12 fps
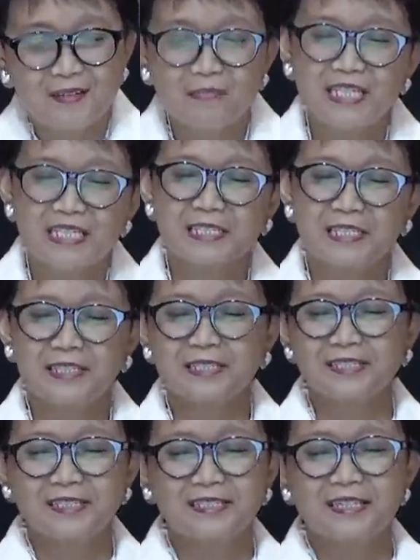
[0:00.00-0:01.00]

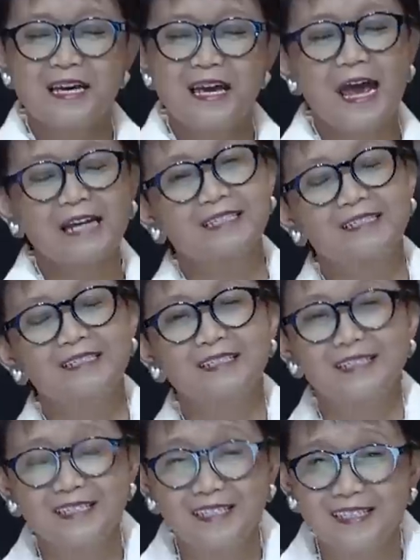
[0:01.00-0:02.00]
Ministers,
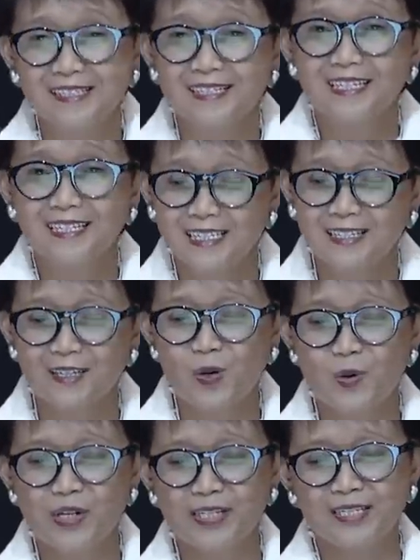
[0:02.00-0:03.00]
Excellencies,
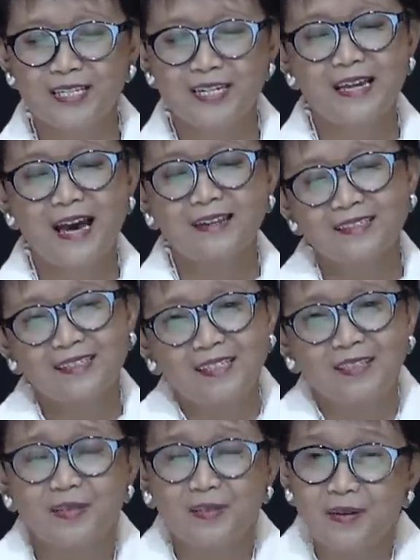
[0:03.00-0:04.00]
distinguished
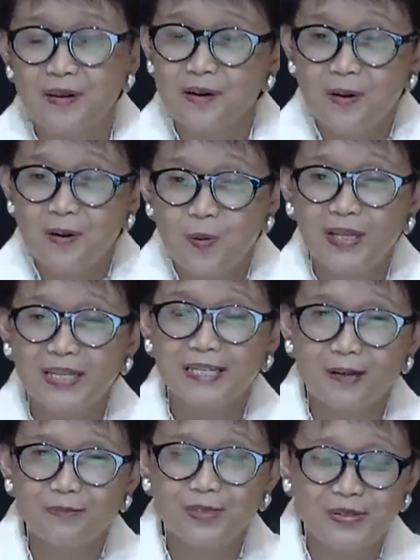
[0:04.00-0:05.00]
delegates,
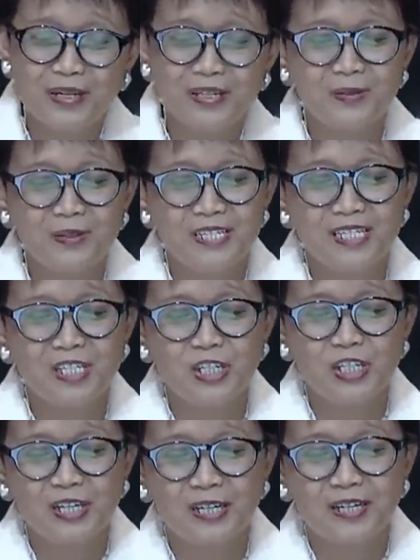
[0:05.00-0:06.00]
welcome to
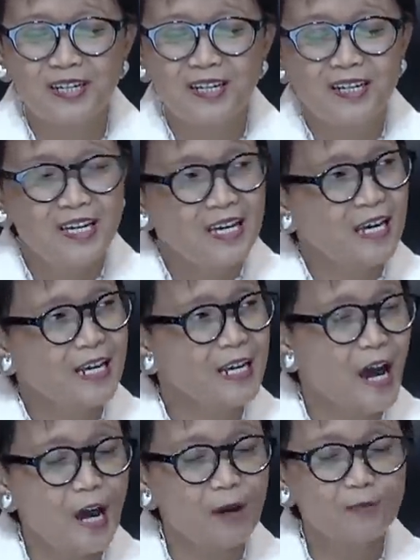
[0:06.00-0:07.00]
Indonesia,
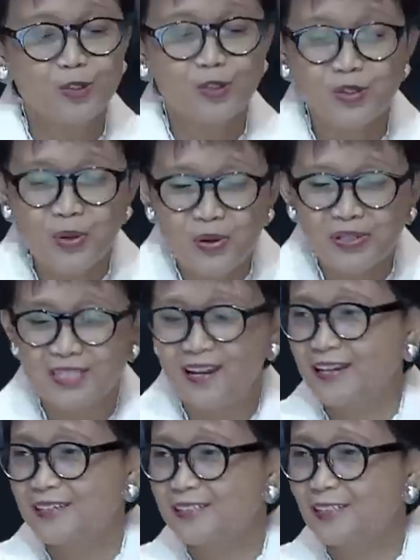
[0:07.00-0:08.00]
and I'm so
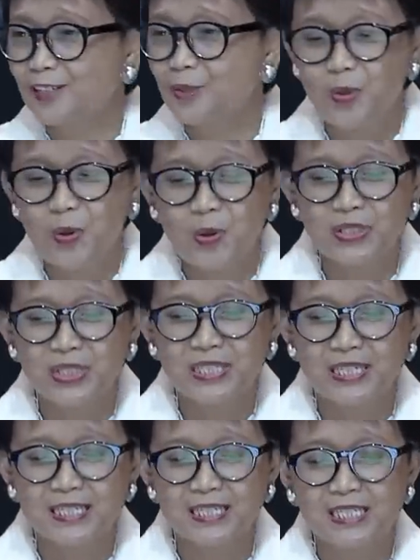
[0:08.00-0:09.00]
delighted to host
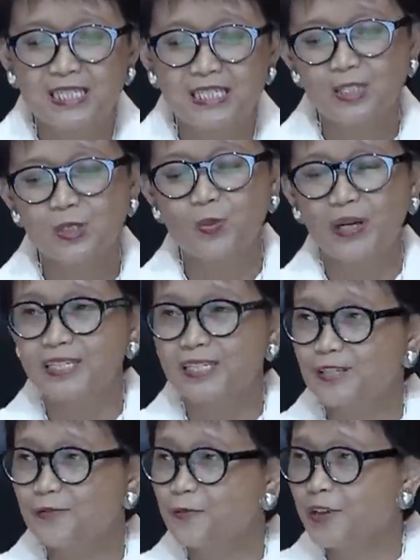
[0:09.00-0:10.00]
this
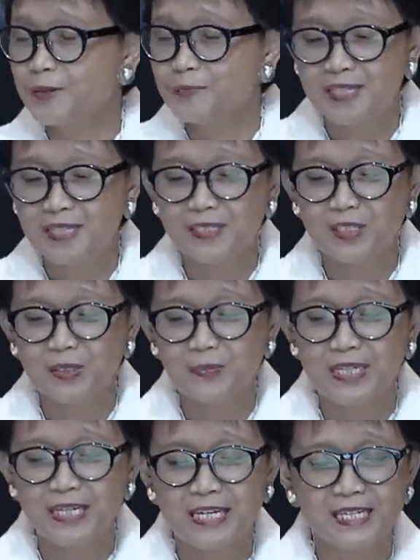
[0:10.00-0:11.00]
G20 Foreign Ministers
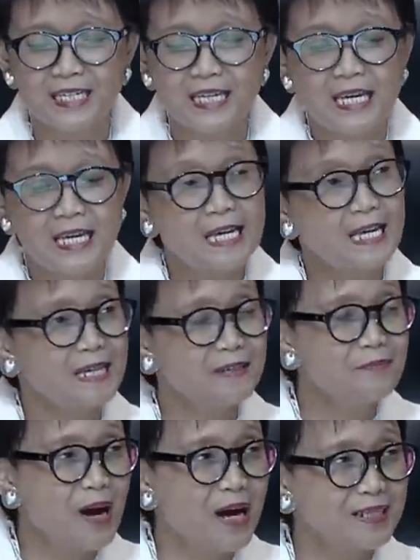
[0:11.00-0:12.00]
meeting
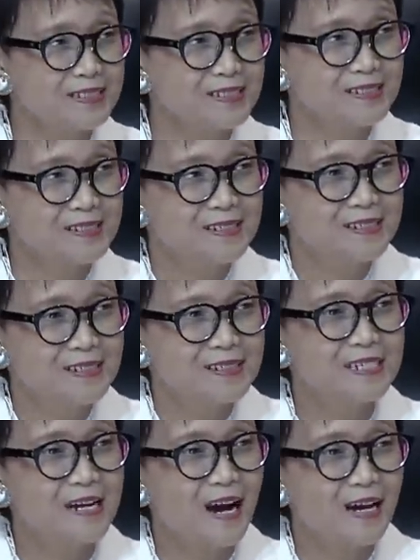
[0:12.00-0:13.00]
in Bali,
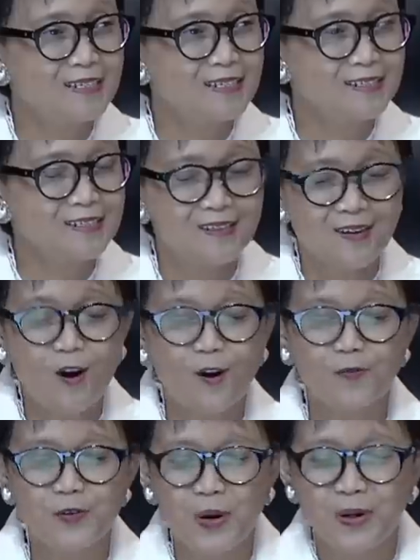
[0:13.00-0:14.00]
the island of